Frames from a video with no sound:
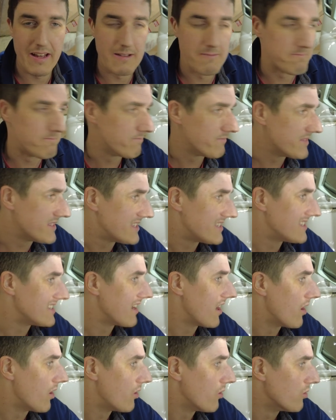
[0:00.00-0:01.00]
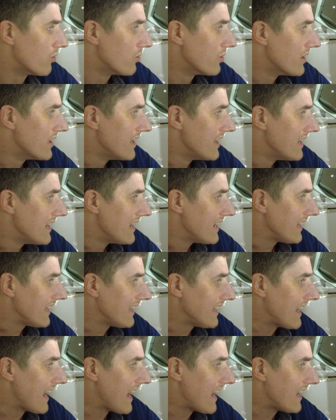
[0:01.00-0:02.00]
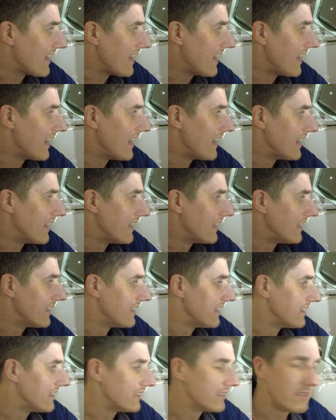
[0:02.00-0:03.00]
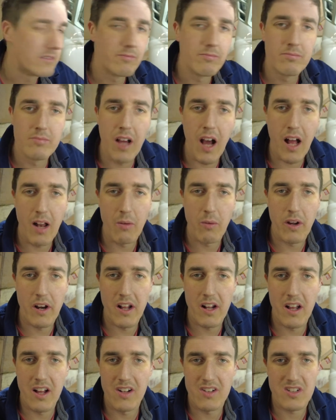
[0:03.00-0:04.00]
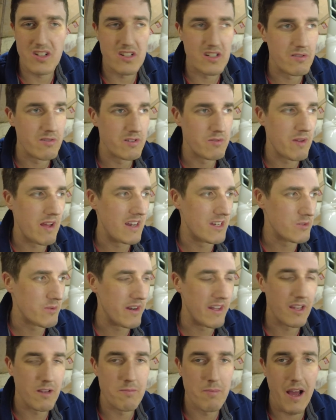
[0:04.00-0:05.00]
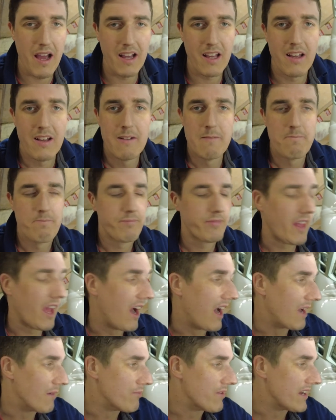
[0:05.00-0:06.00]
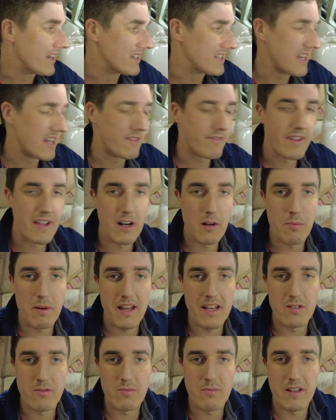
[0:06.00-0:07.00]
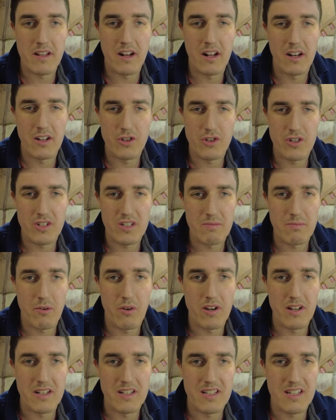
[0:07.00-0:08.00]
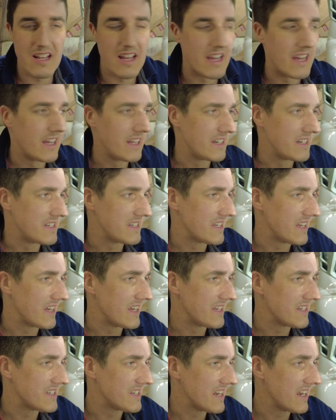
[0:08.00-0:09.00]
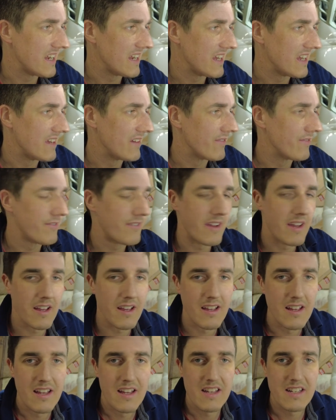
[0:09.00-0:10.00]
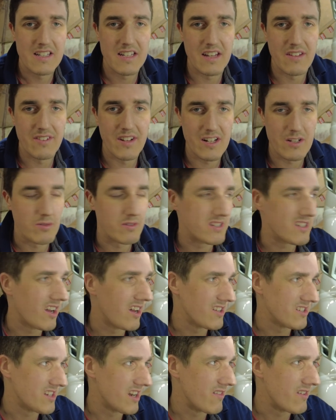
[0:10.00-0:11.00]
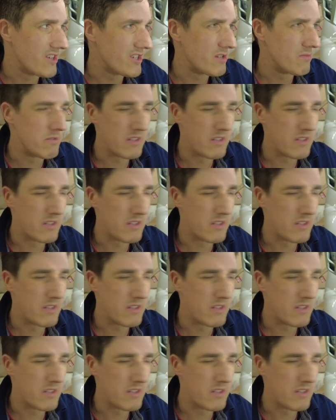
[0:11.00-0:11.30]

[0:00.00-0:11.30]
Um, so yeah, uh, I'll, what I'll also do as well is when I come back, I'll bring a set of feeler blades with me and I'll adjust the points and uh, see if uh, see if that's what's causing our issue.